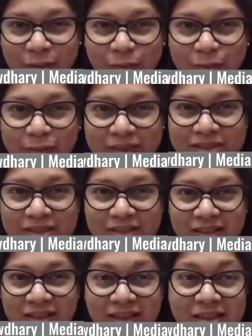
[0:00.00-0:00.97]
which
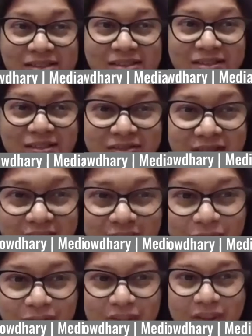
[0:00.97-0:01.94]
is
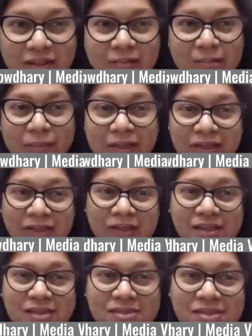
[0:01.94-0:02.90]
driving Middle
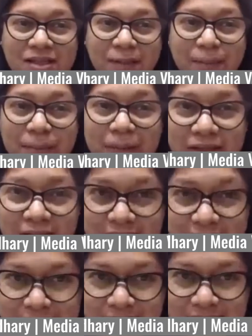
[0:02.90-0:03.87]
East
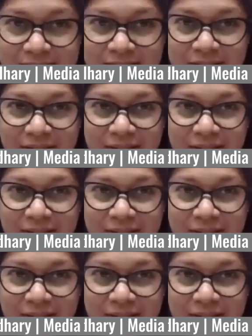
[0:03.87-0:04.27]
compliances,